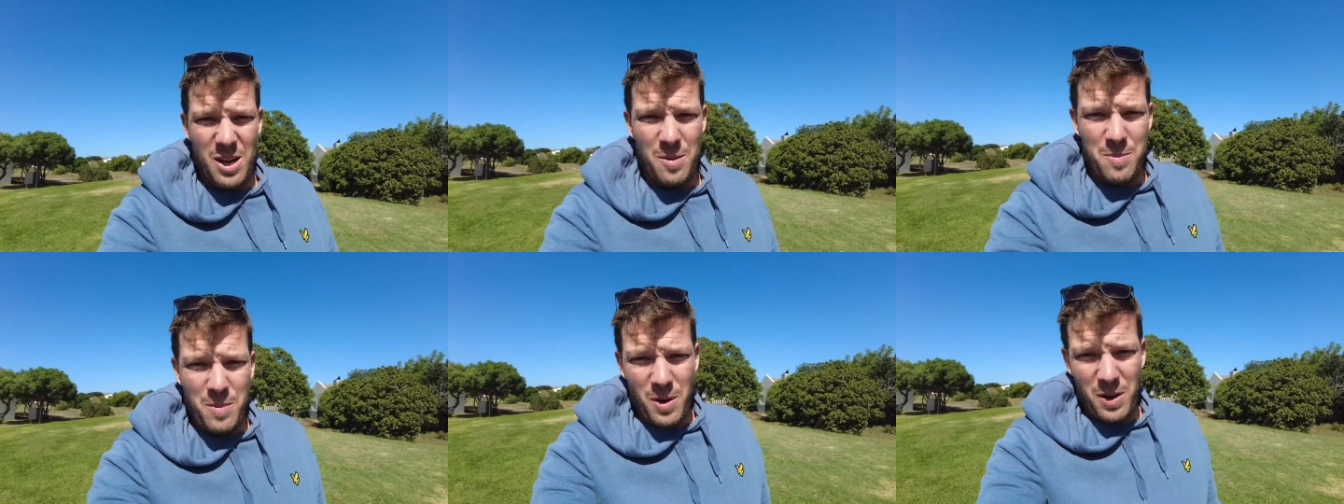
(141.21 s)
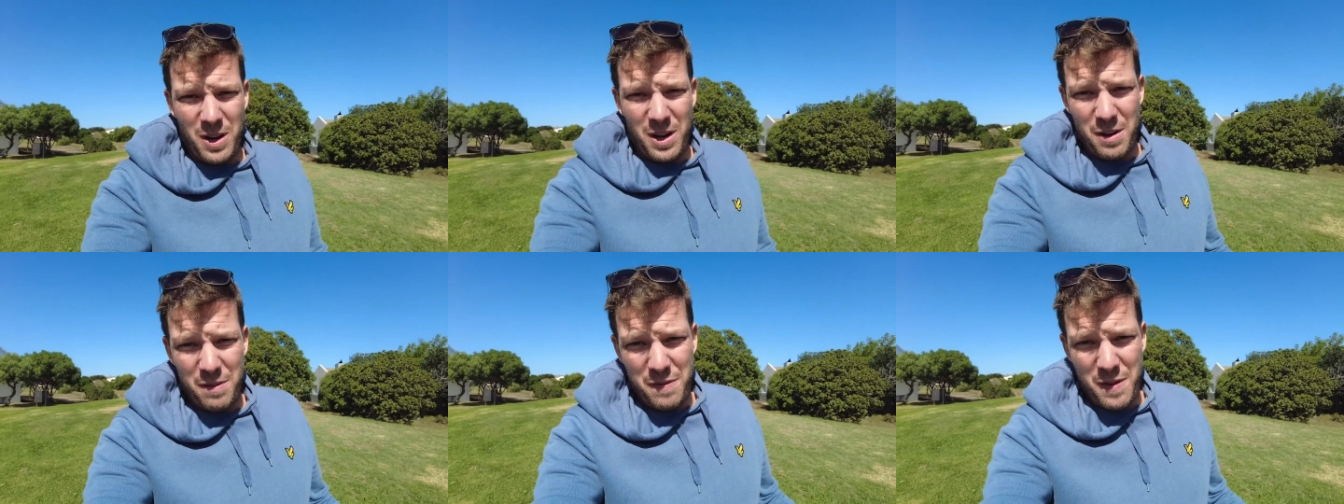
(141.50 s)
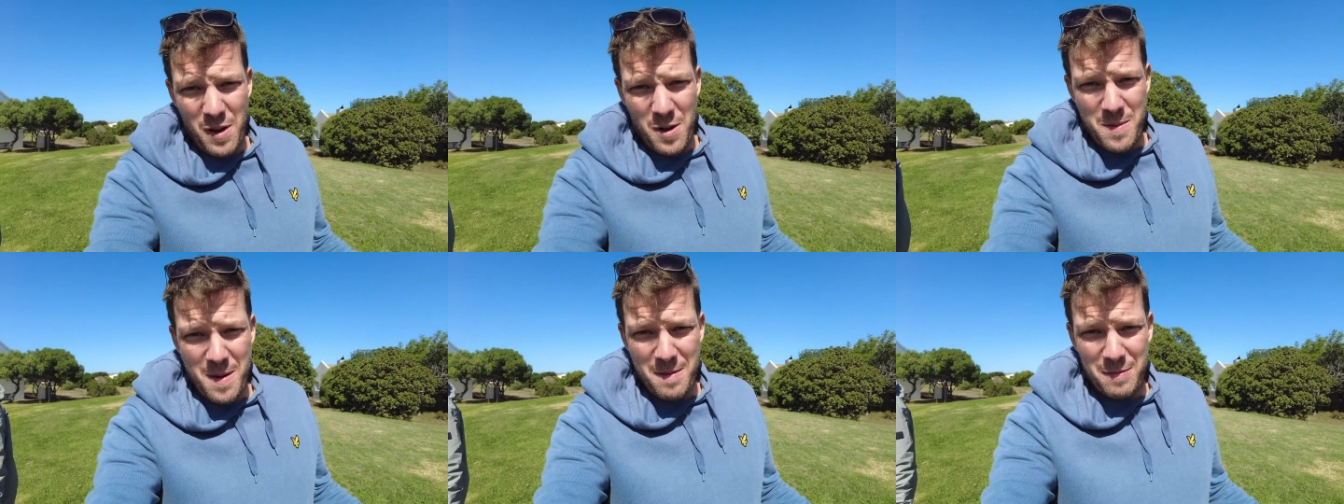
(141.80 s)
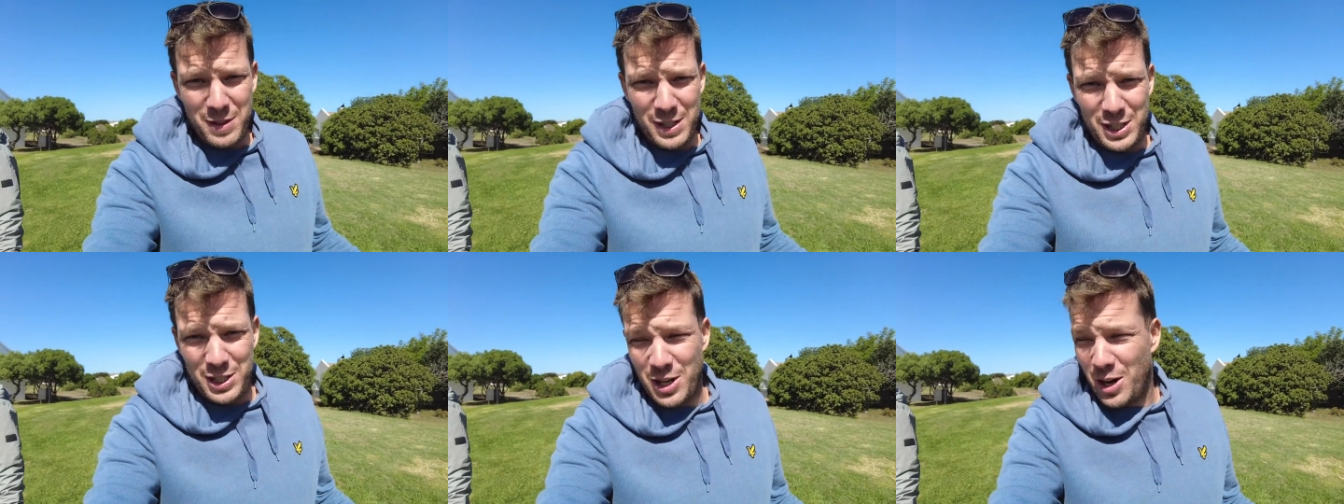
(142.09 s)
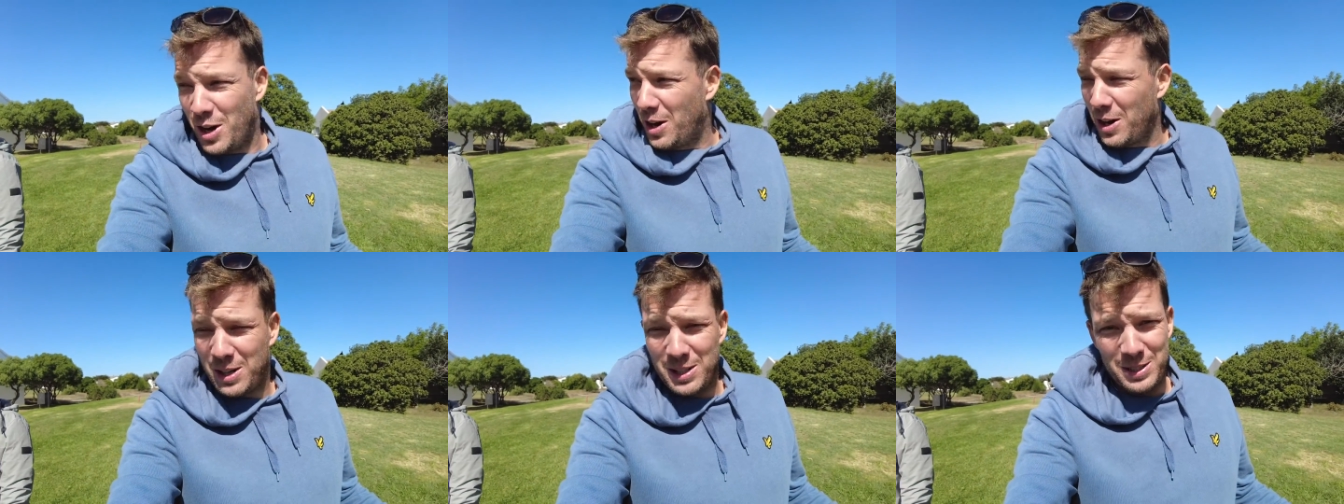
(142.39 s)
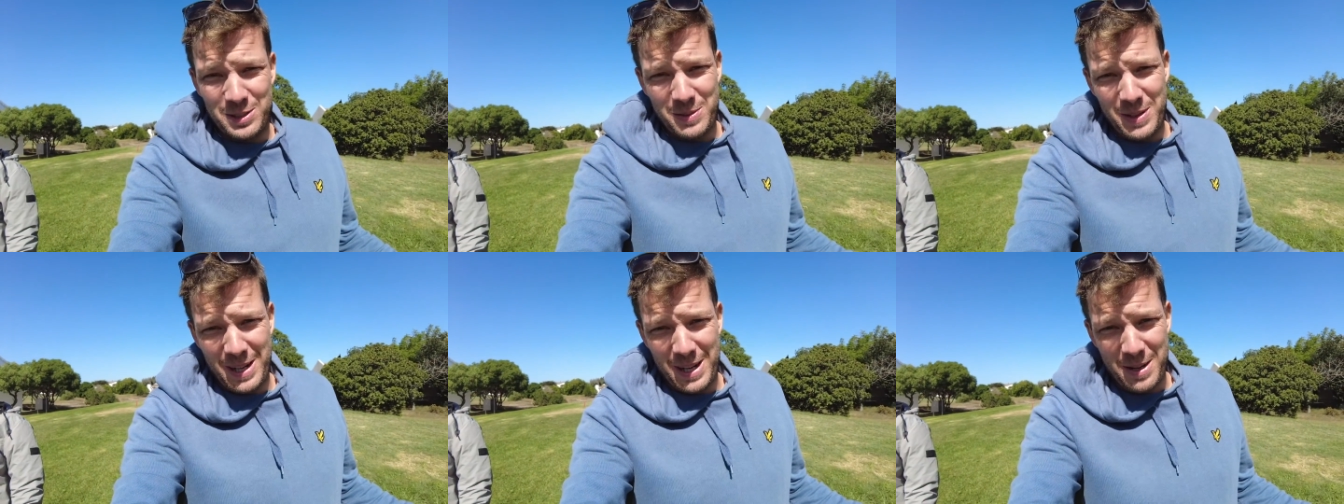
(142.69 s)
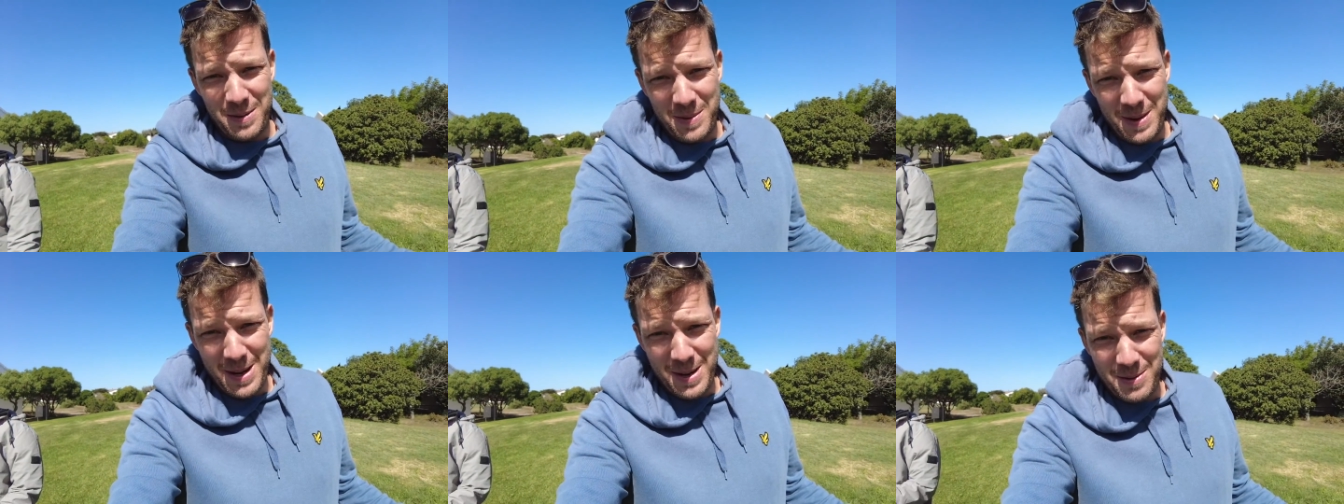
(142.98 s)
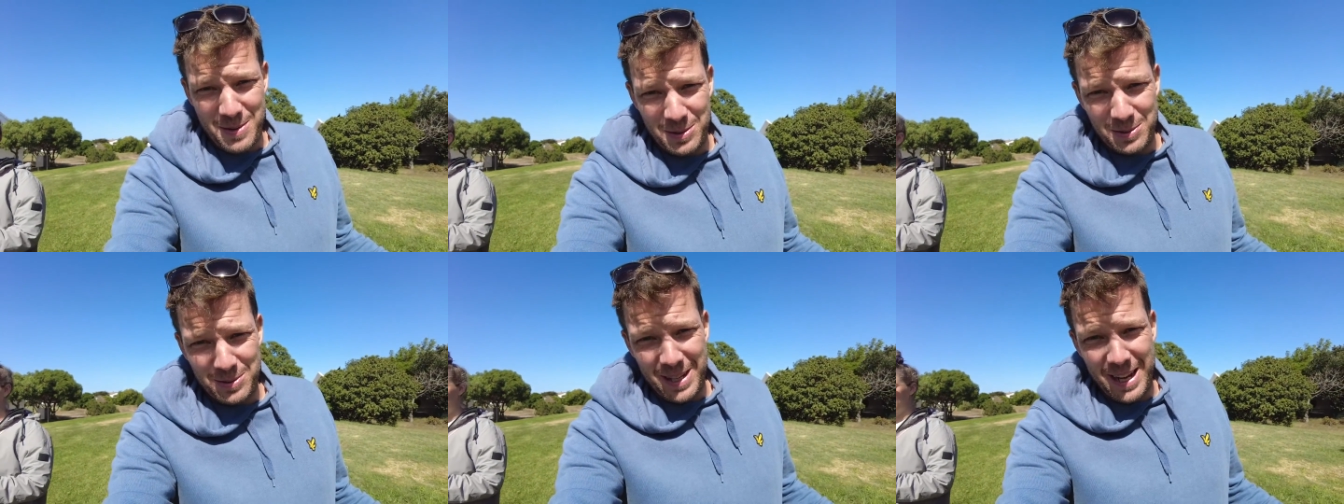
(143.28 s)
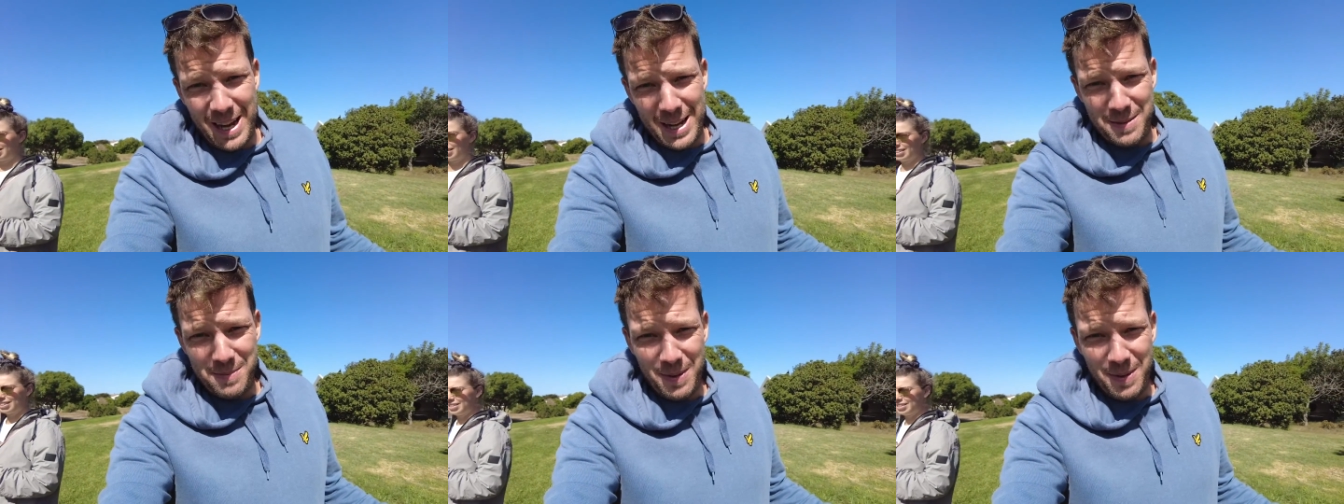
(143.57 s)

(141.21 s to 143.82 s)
I'm not going to film every shot because we're going to be here all day,